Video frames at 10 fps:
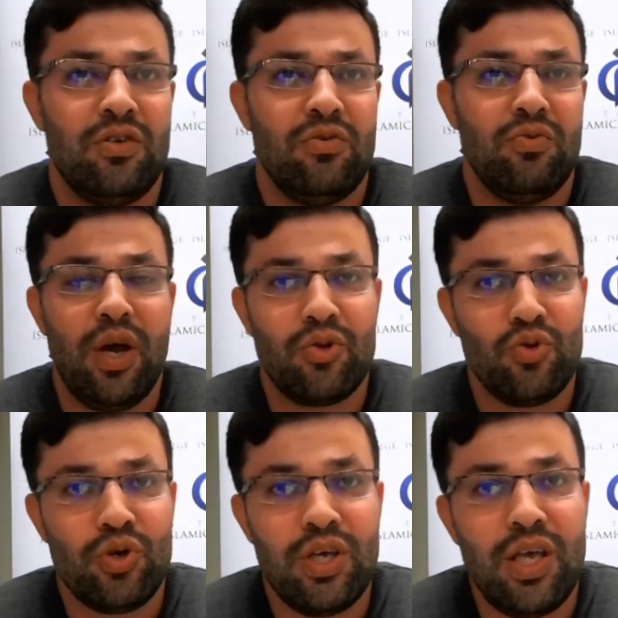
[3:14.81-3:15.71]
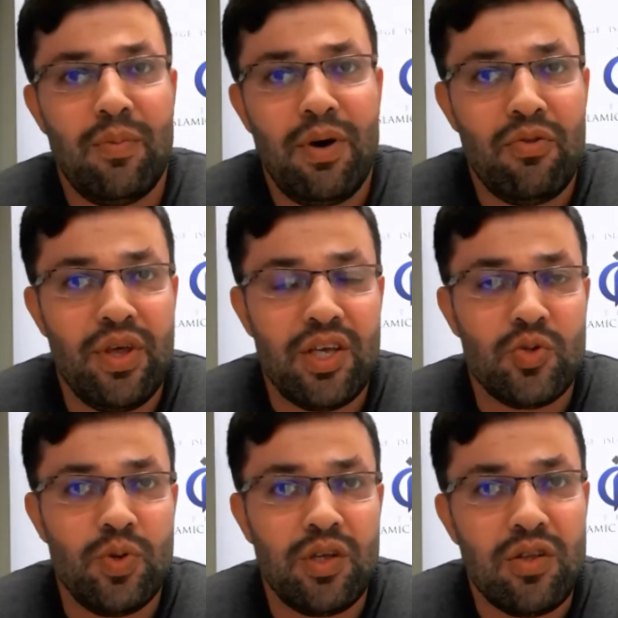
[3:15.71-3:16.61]
We are talking about the
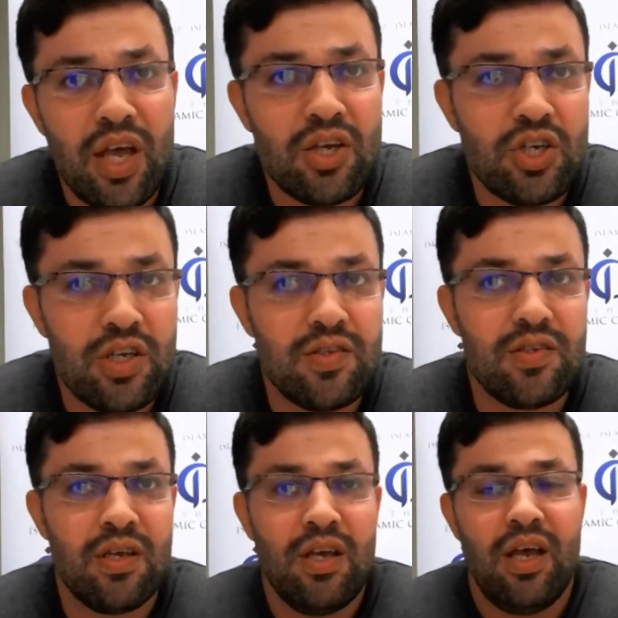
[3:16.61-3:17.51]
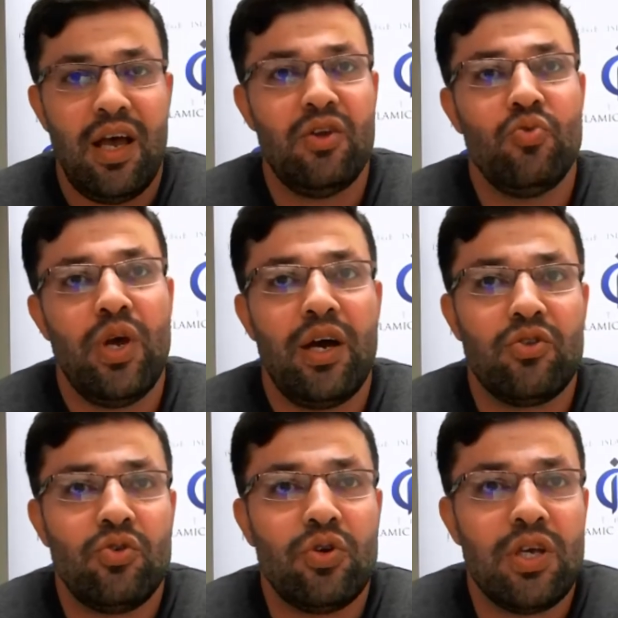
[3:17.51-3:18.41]
expectations, and we are
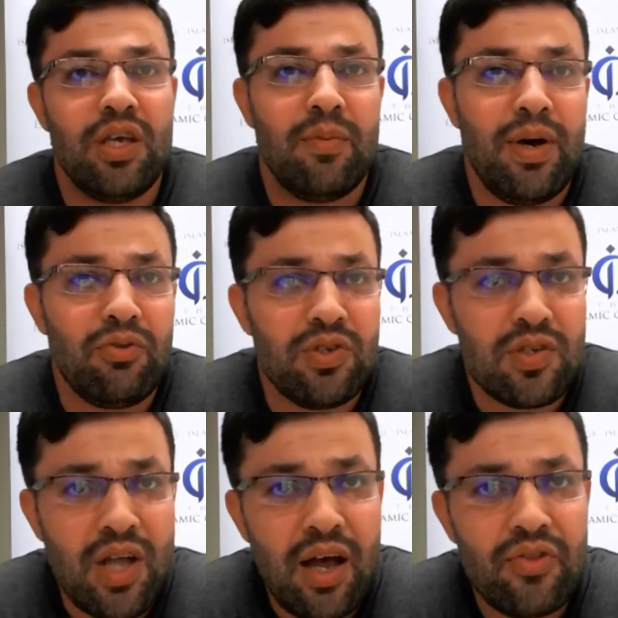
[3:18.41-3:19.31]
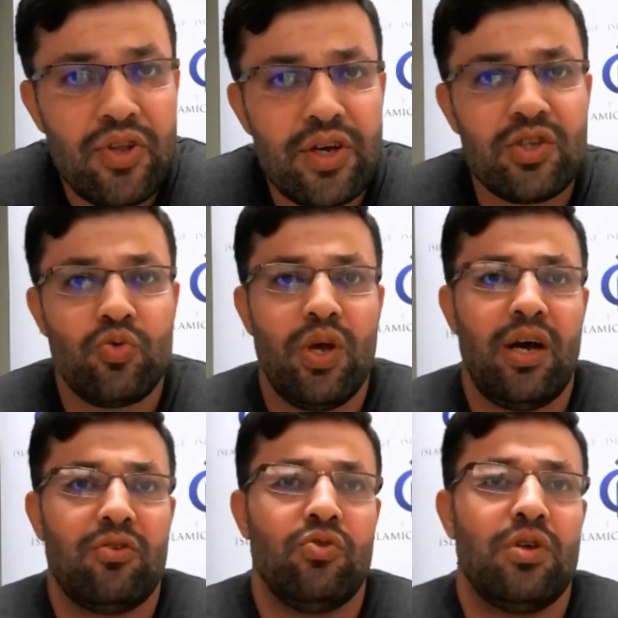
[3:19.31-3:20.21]
talking about the standards, we
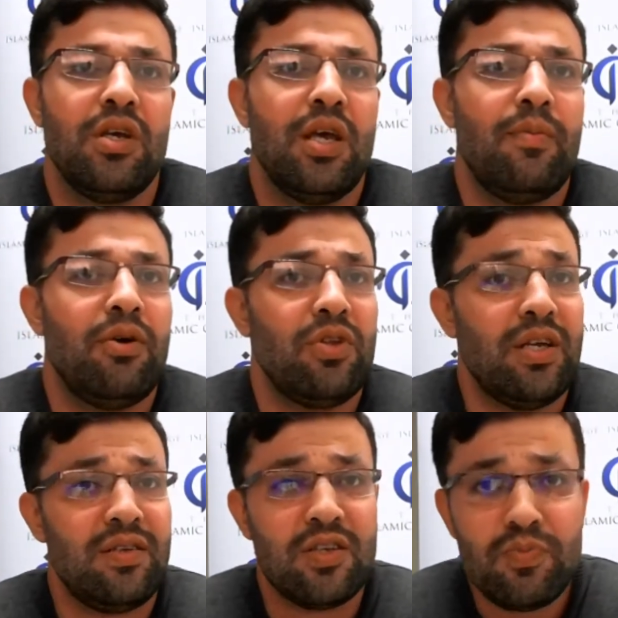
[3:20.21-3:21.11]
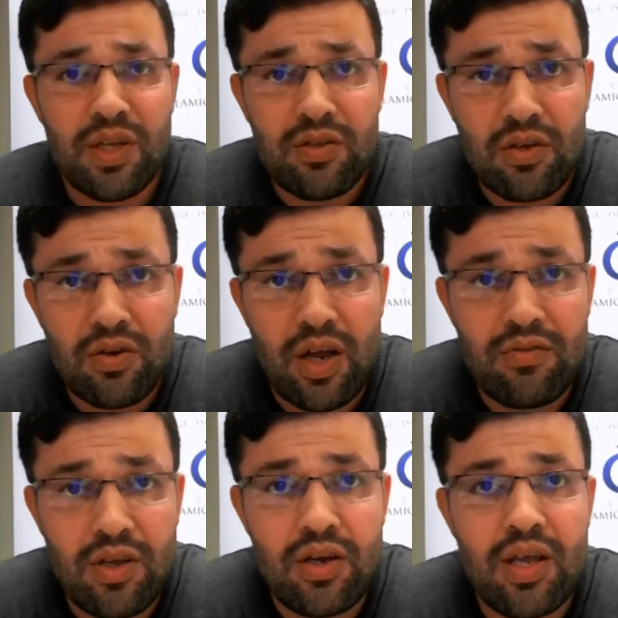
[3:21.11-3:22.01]
are talking about assessment
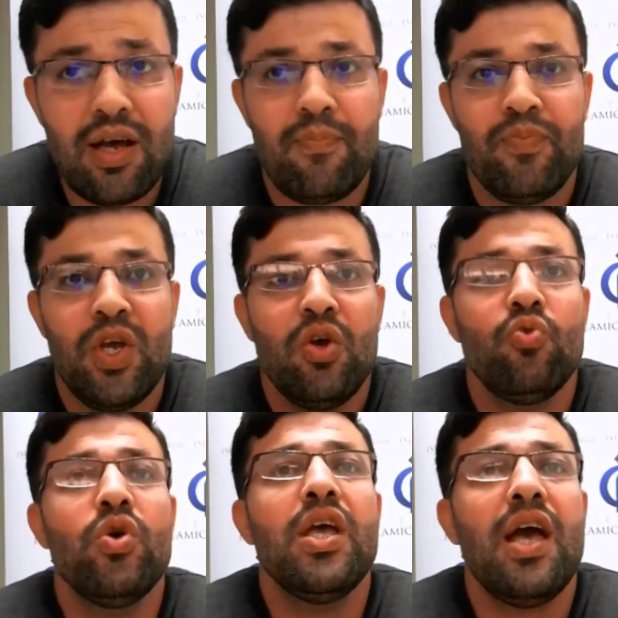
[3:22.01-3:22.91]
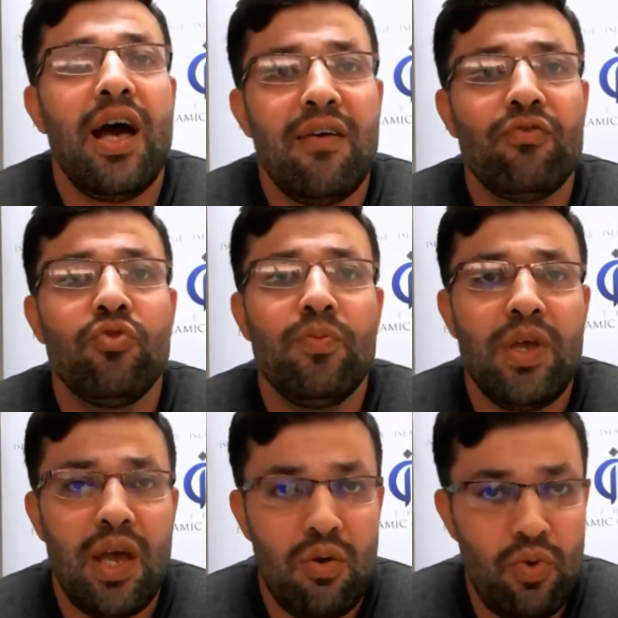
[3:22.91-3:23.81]
criteria. We have to
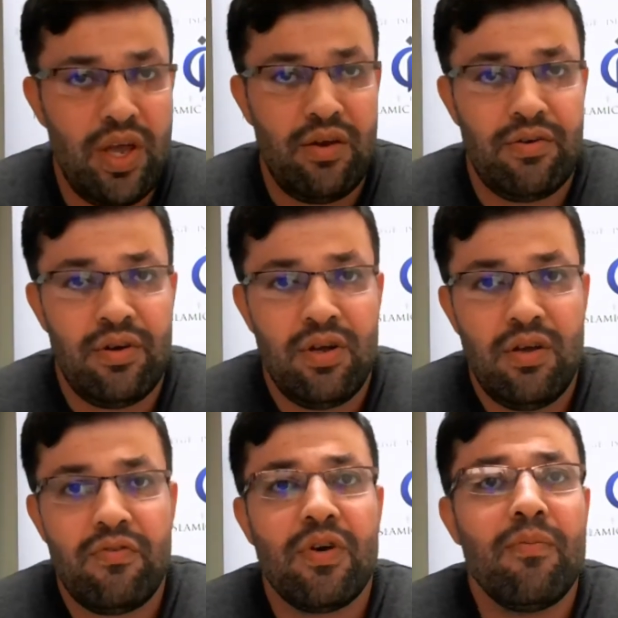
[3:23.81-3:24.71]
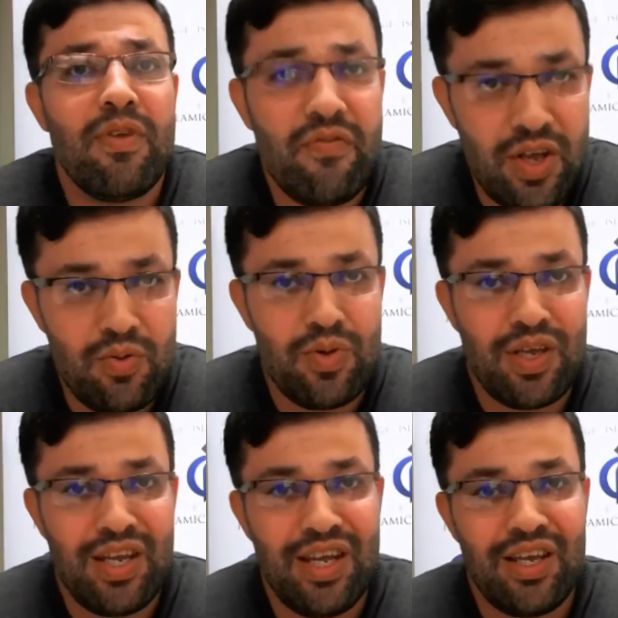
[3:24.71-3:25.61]
be aware from the very
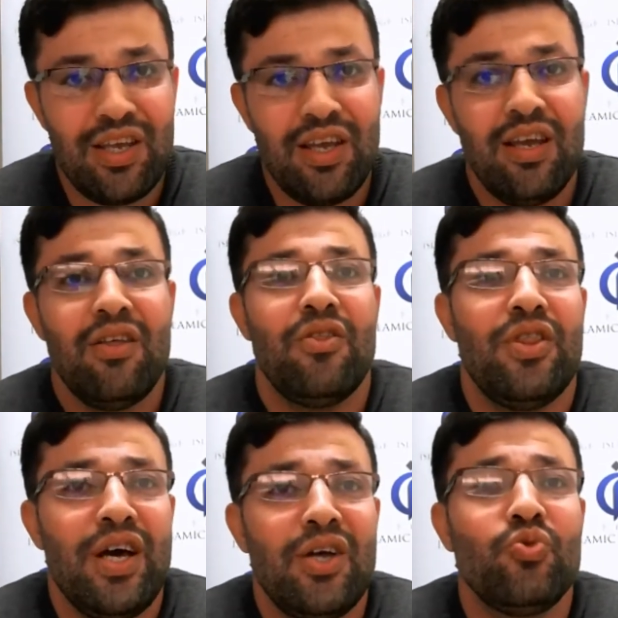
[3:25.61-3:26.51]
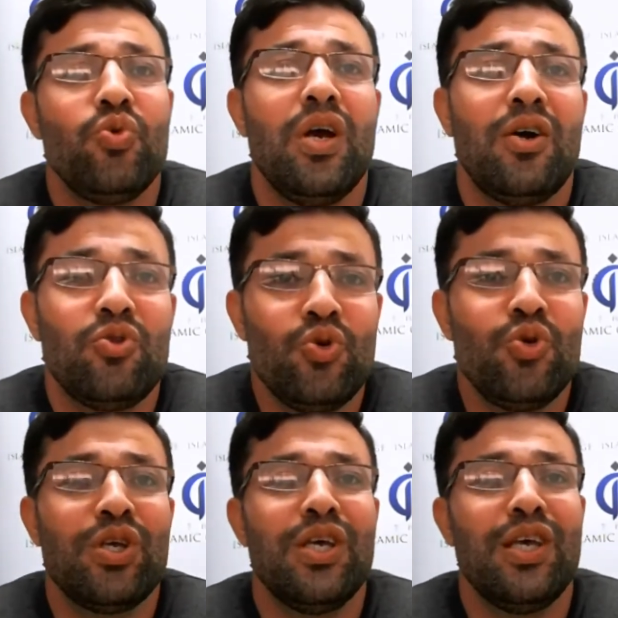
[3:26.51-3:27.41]
beginning that we are
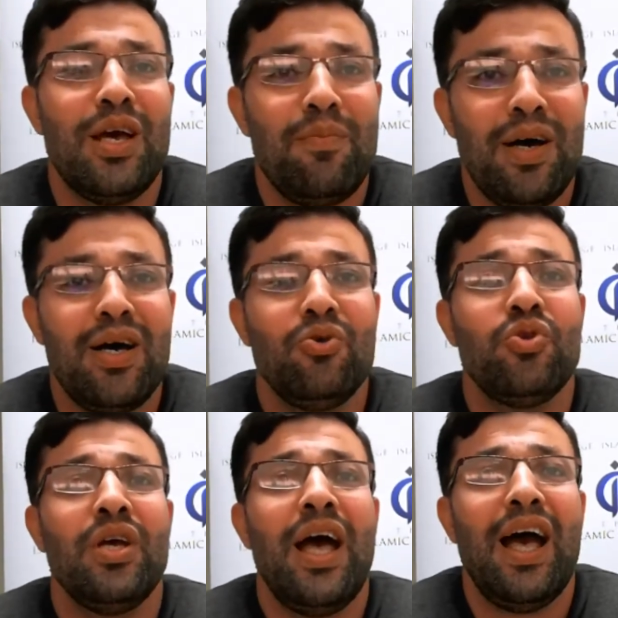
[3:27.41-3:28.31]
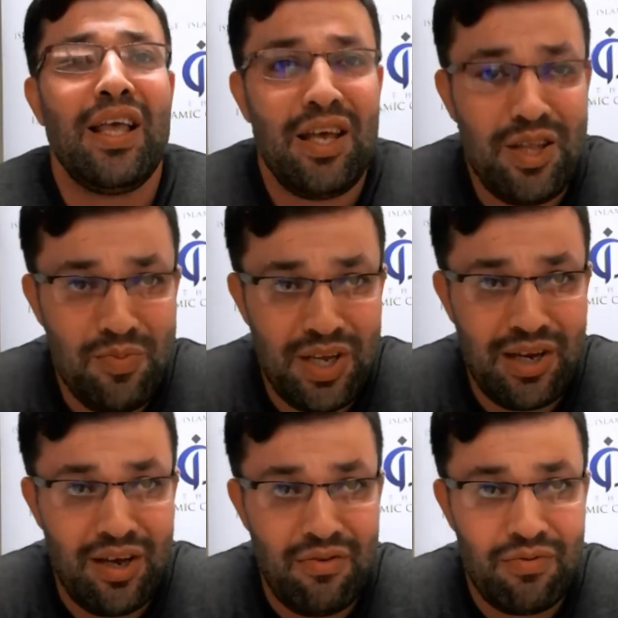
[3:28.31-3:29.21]
talking about academic
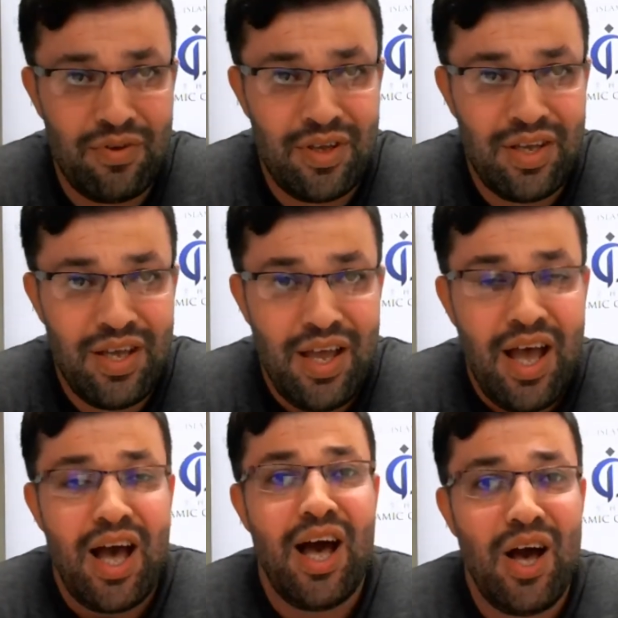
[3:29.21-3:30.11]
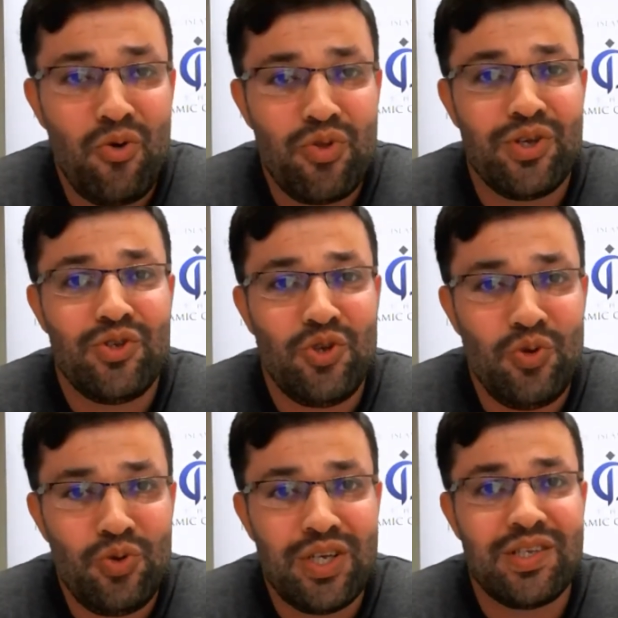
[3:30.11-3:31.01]
life, how the
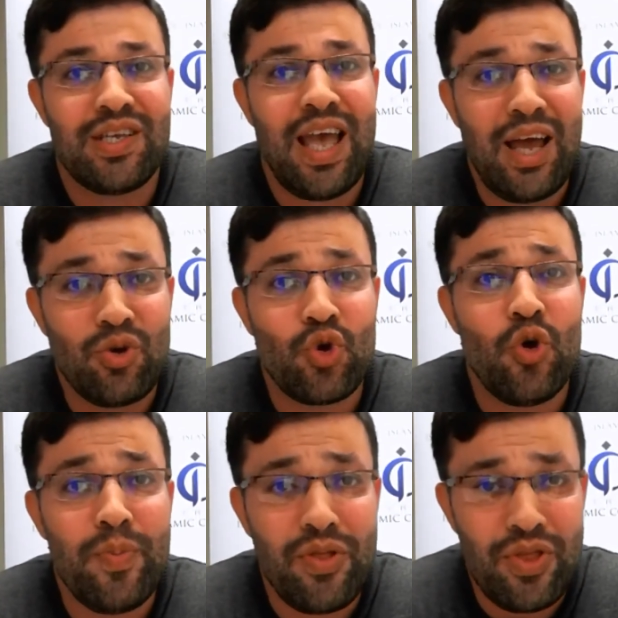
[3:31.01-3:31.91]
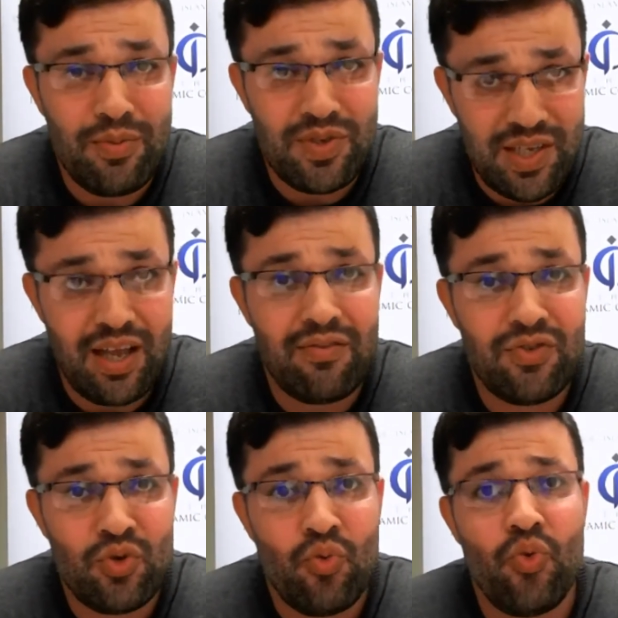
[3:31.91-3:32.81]
students can commit
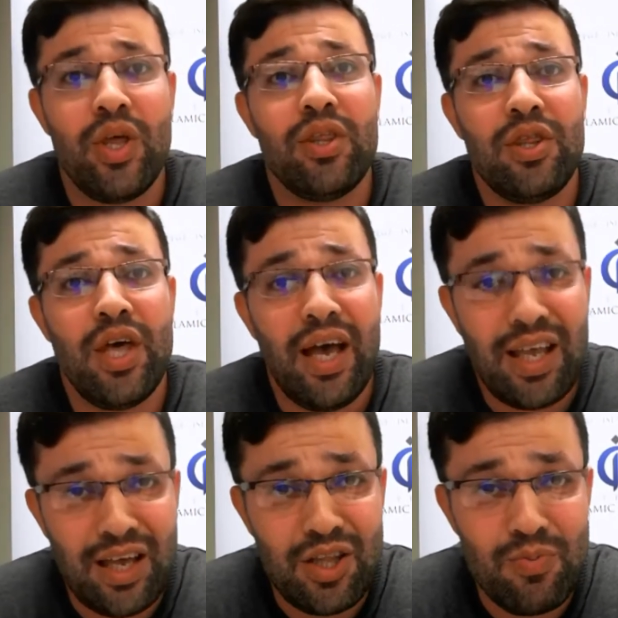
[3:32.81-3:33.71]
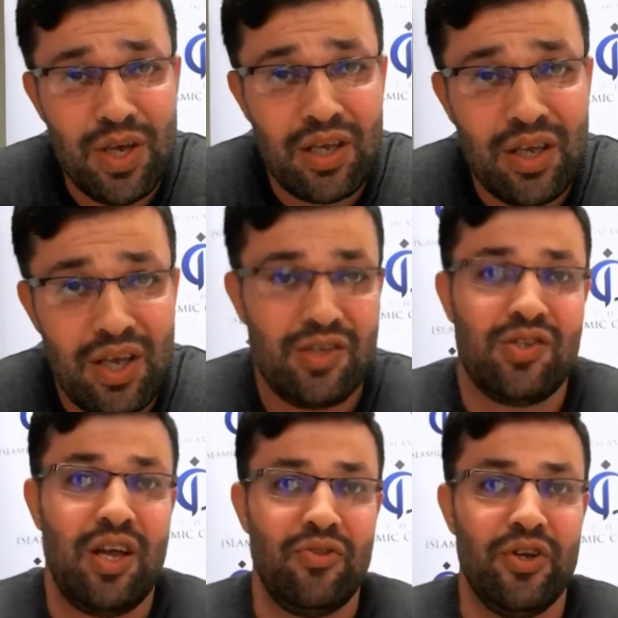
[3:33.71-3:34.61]
themselves with the academic
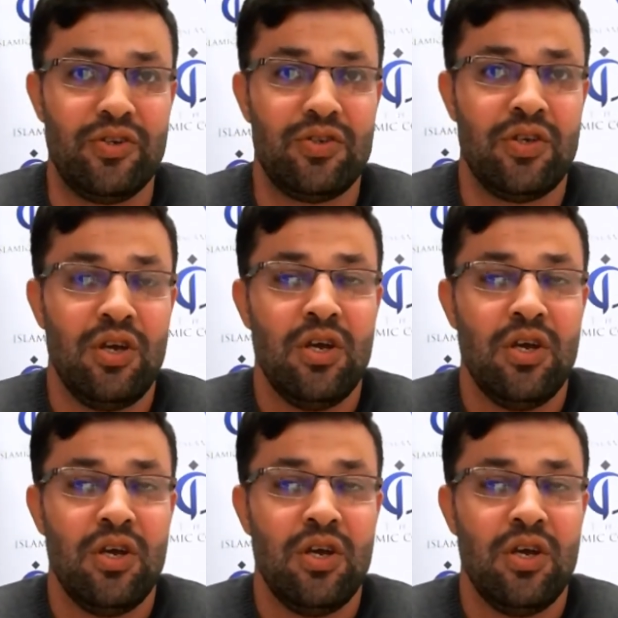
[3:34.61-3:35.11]
standards.